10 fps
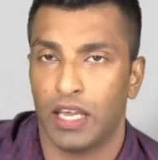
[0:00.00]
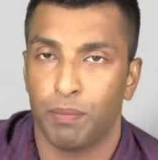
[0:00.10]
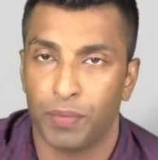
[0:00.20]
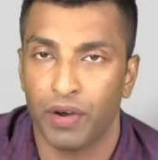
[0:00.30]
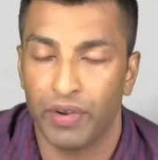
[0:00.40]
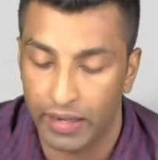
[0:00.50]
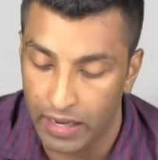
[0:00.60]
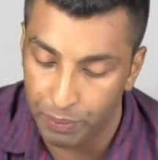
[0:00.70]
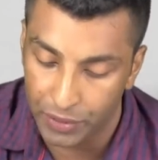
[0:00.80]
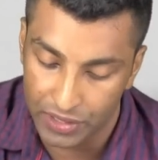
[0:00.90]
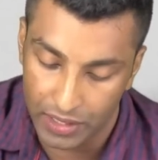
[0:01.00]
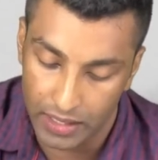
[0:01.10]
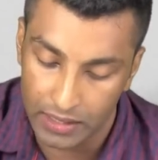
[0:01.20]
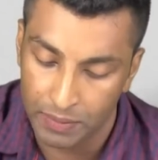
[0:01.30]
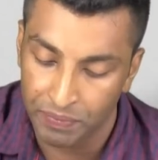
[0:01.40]
keep away
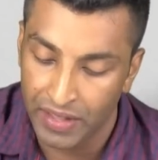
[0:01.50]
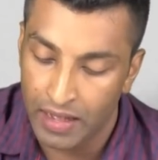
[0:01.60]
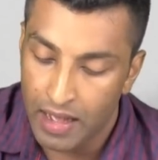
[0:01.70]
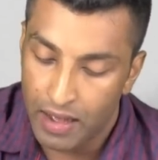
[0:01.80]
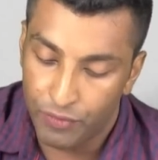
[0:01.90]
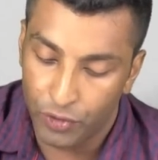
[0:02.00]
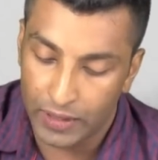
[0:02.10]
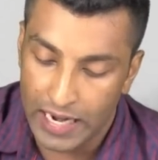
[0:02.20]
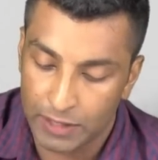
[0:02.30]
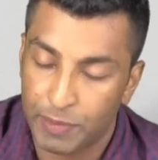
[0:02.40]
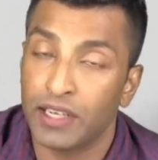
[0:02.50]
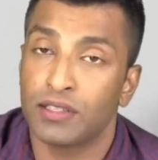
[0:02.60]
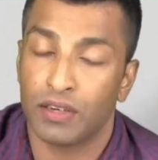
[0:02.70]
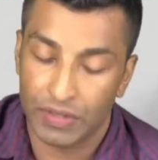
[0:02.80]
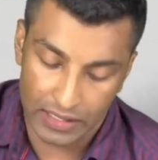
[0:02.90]
10% for
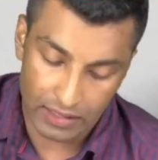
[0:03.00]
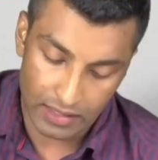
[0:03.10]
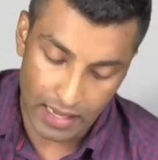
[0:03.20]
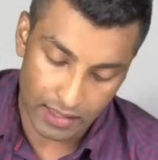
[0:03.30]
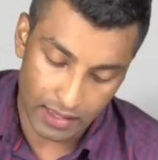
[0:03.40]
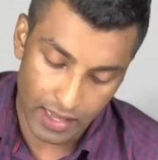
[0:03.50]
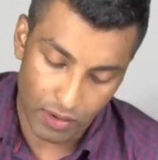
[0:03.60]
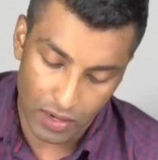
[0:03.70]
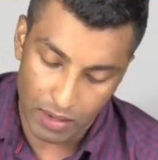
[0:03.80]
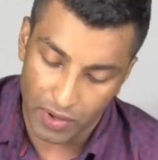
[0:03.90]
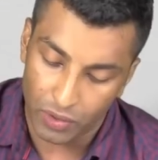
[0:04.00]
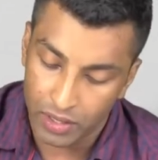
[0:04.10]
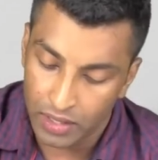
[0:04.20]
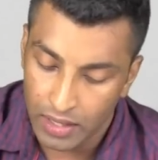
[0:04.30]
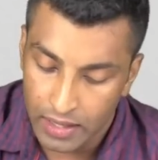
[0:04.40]
taxpayer services, another equal
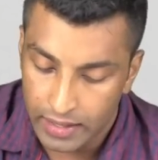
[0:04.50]
amount